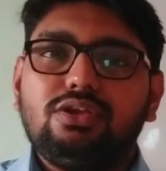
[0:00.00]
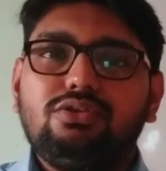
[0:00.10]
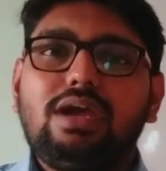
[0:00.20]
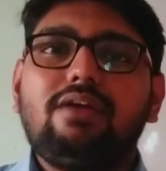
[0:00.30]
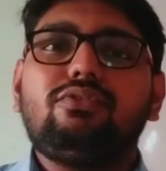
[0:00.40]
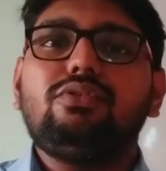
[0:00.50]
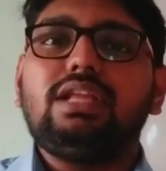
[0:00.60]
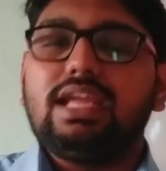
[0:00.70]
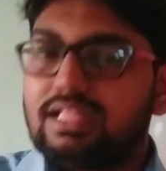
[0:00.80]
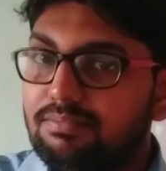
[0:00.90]
you have to
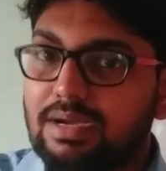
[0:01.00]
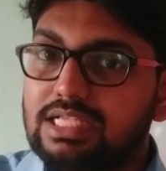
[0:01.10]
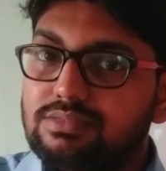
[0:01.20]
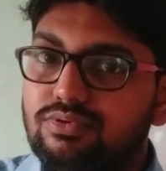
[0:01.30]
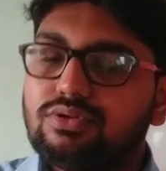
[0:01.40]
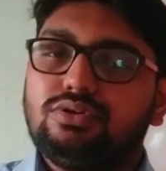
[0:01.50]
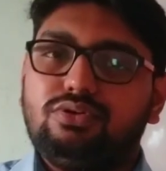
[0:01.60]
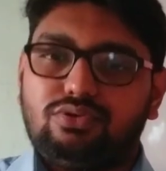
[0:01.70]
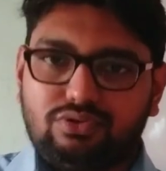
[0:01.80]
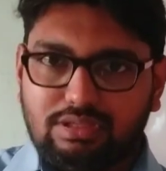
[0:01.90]
take the passbook,
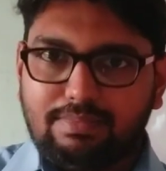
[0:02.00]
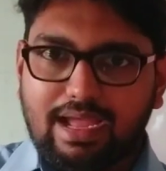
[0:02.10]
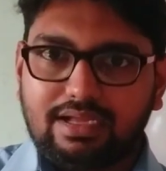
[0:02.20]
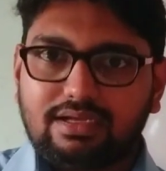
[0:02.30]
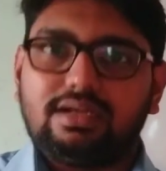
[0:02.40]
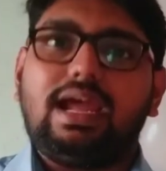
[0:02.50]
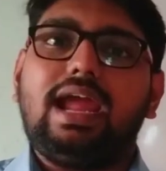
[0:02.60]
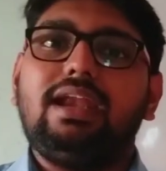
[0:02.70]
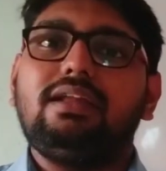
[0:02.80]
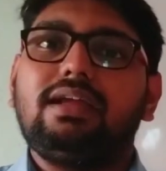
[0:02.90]
go to the bank
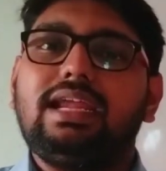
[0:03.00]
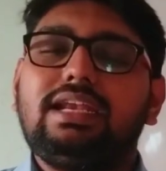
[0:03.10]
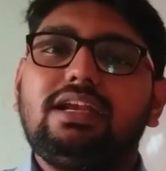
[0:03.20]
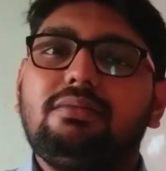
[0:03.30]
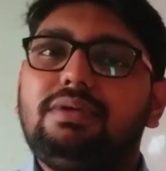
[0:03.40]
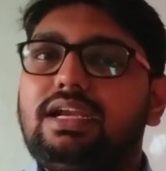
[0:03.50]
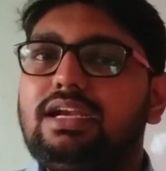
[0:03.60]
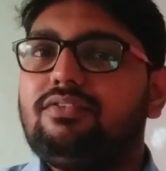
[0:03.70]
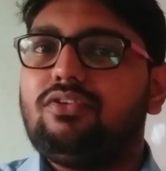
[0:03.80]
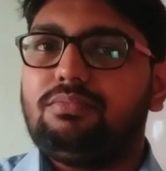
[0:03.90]
and get it
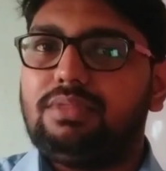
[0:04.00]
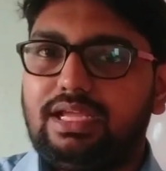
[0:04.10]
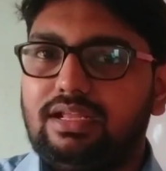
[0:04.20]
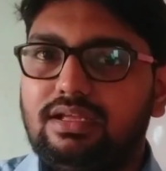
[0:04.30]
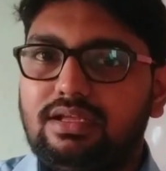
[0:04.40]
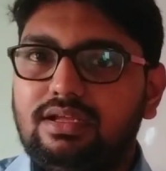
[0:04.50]
updated from there.